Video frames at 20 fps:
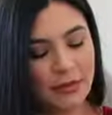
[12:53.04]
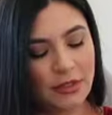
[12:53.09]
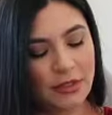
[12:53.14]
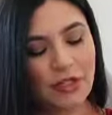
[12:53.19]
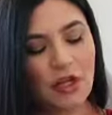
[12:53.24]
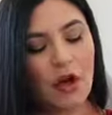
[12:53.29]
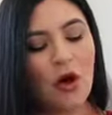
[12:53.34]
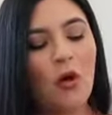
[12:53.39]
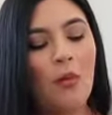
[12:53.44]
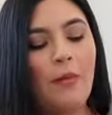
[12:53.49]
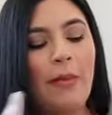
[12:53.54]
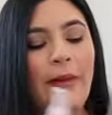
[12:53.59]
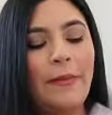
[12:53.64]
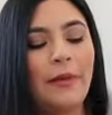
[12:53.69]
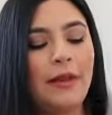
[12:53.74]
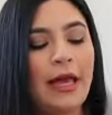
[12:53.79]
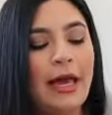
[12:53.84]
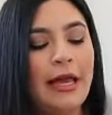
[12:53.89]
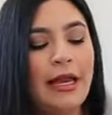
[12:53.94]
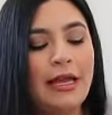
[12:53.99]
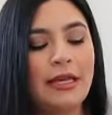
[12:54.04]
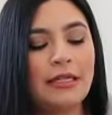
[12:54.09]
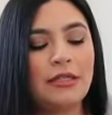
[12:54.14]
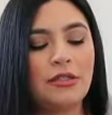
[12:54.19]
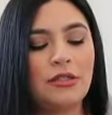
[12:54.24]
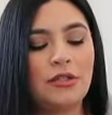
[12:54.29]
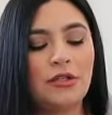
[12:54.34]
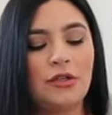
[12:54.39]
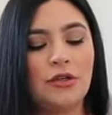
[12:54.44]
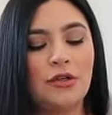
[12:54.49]
So my plan
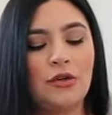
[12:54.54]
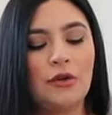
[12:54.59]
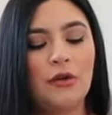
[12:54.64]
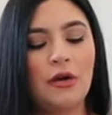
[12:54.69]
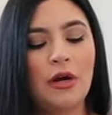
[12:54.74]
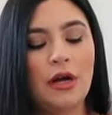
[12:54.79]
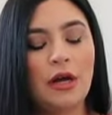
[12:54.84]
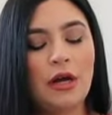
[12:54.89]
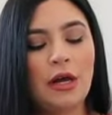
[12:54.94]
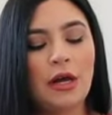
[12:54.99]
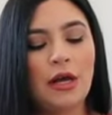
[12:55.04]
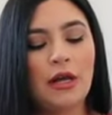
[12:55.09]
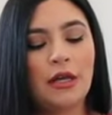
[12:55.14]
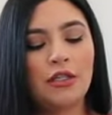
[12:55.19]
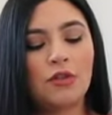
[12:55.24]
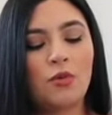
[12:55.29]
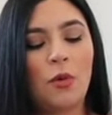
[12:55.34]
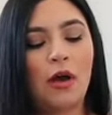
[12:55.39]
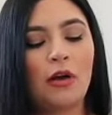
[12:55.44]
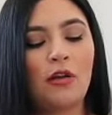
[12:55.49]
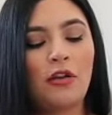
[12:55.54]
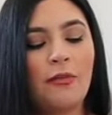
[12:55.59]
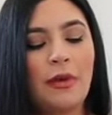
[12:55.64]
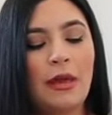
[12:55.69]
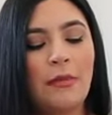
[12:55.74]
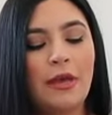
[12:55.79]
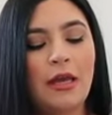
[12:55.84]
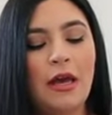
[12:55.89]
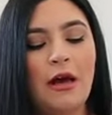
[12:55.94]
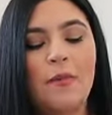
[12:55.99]
is to swaddle the
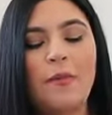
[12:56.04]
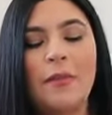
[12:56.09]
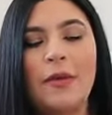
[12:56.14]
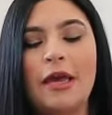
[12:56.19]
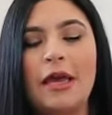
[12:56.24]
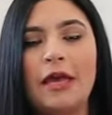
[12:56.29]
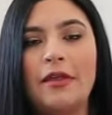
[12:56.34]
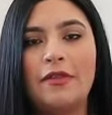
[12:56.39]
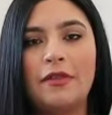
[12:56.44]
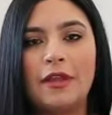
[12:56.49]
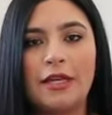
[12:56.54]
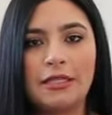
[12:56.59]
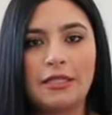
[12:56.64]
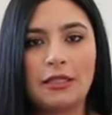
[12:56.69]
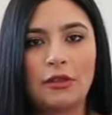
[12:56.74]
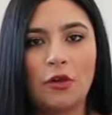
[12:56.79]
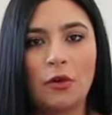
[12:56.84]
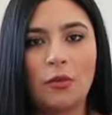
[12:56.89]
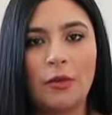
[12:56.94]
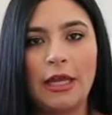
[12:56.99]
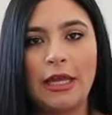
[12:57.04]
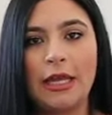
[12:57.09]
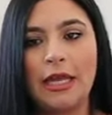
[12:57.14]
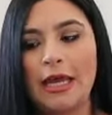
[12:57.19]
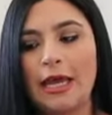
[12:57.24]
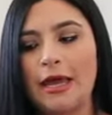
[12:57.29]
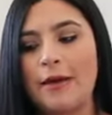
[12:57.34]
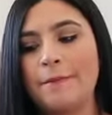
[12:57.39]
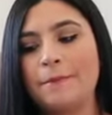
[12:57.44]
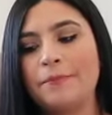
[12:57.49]
baby up in this little
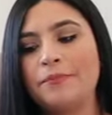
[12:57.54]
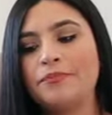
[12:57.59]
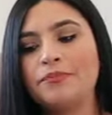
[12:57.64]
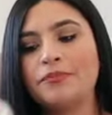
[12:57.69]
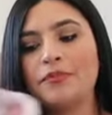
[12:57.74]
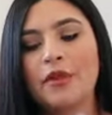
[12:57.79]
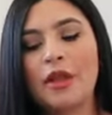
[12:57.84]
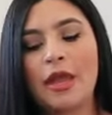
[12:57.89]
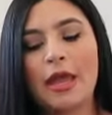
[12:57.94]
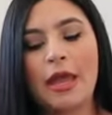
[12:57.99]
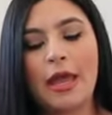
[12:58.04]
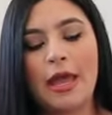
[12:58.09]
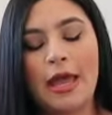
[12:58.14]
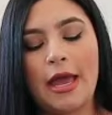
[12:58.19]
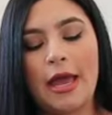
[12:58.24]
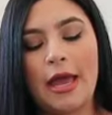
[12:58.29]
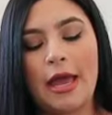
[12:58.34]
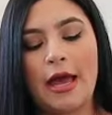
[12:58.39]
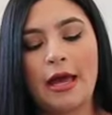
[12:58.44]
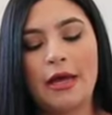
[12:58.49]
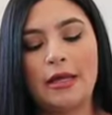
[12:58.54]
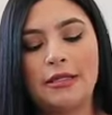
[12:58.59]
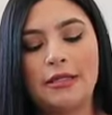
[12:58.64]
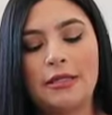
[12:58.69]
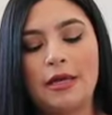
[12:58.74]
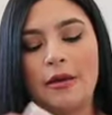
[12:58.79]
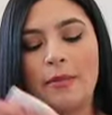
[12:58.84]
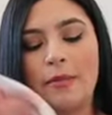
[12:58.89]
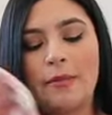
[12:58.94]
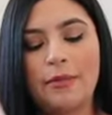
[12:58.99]
blanket and
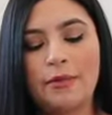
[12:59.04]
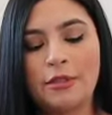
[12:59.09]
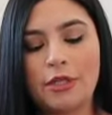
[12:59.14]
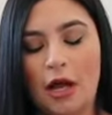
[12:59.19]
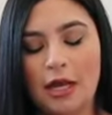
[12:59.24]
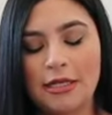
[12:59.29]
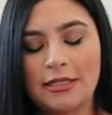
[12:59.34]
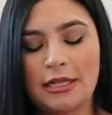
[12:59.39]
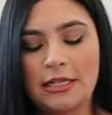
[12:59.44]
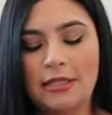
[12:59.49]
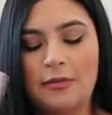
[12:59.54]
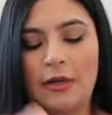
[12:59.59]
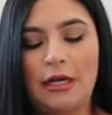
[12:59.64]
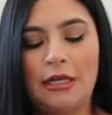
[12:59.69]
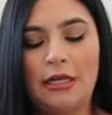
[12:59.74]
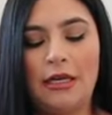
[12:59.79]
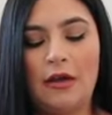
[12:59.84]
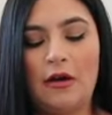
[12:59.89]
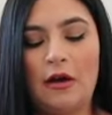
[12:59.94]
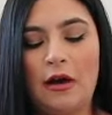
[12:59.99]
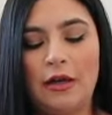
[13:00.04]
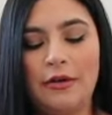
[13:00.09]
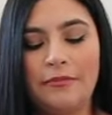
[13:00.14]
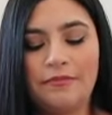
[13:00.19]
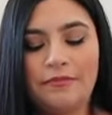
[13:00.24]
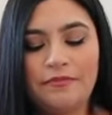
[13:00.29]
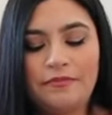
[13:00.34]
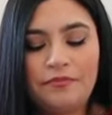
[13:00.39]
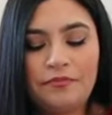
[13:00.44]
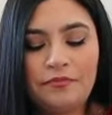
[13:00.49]
toss this beanie
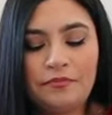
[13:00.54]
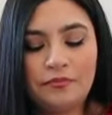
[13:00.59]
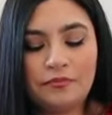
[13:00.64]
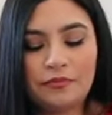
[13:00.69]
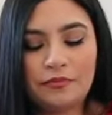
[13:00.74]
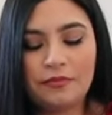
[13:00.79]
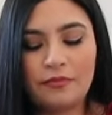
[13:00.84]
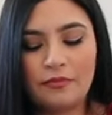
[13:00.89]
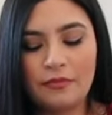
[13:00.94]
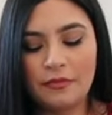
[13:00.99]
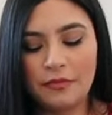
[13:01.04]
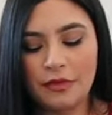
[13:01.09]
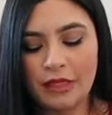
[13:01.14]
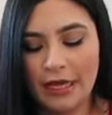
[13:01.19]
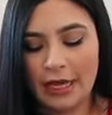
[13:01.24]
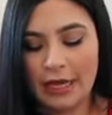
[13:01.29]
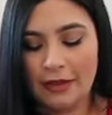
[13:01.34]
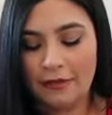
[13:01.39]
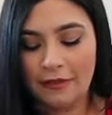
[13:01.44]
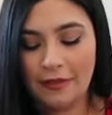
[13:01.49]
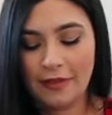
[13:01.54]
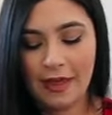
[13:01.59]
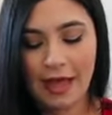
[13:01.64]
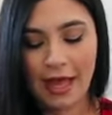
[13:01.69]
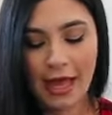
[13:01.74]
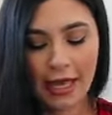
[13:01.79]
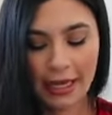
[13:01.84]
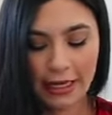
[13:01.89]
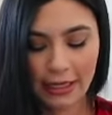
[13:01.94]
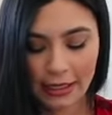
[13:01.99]
on. And
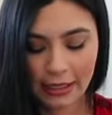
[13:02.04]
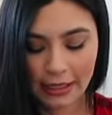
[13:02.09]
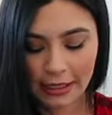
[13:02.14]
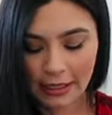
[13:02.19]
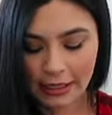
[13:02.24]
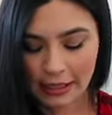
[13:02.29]
then,